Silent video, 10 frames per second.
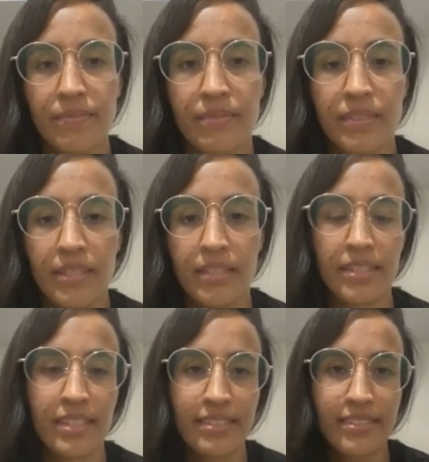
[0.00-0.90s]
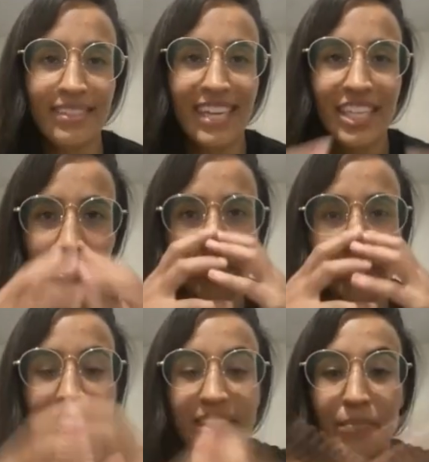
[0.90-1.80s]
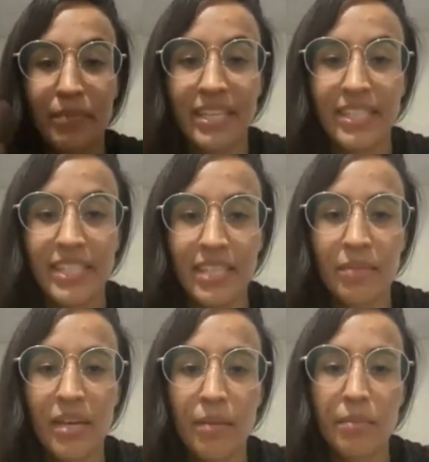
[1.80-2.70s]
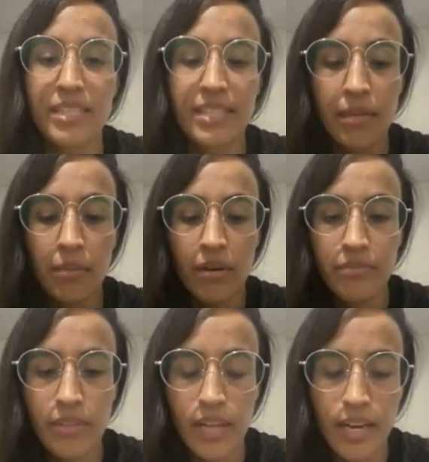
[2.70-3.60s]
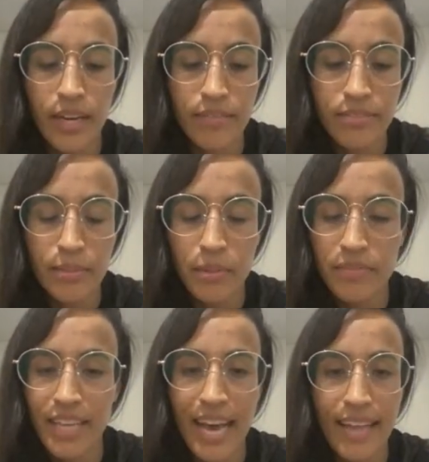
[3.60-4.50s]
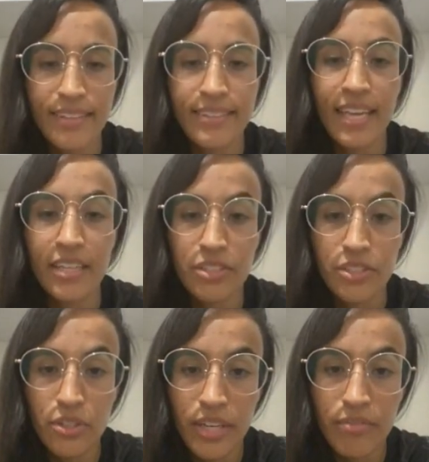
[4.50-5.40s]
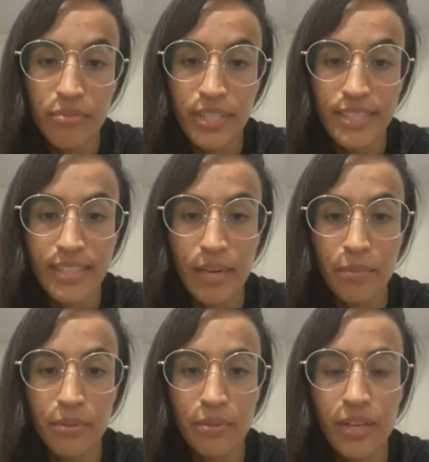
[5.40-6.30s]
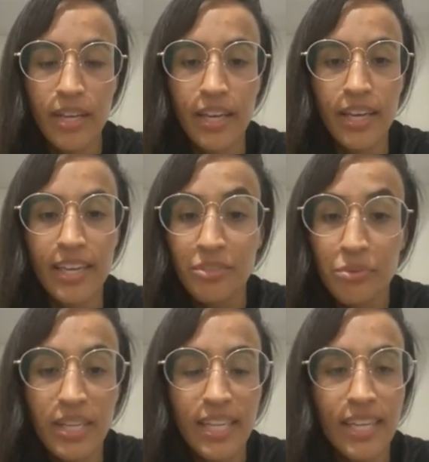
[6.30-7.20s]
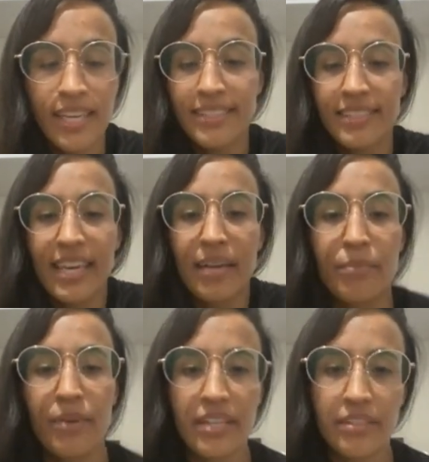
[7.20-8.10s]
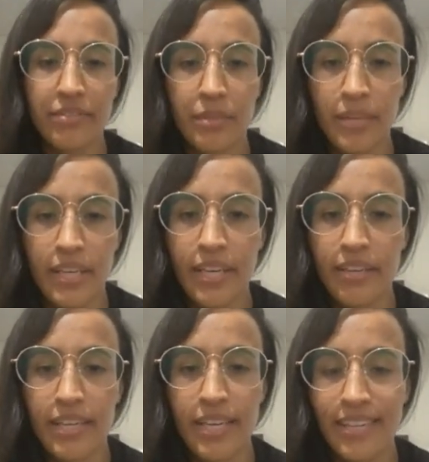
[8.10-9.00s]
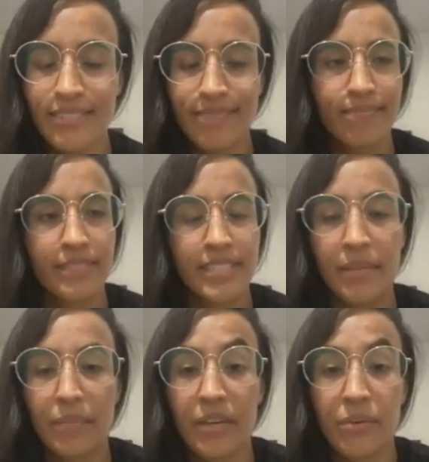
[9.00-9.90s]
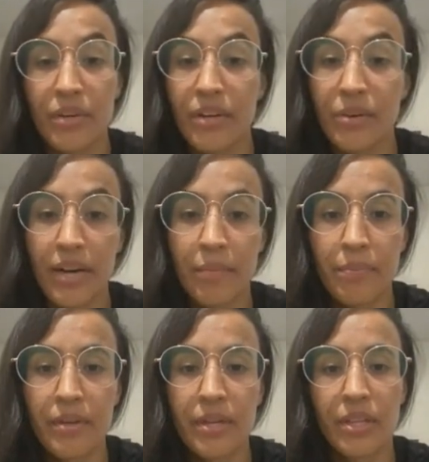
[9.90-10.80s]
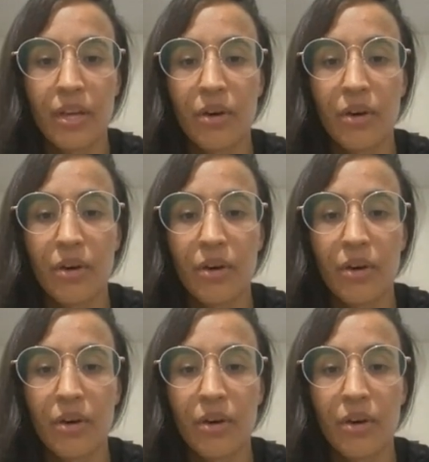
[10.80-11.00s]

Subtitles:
the it's national team is a big team, but some of the athletes, like Sorin, for example, he's like a brother for me. He has seen me grow up. You know,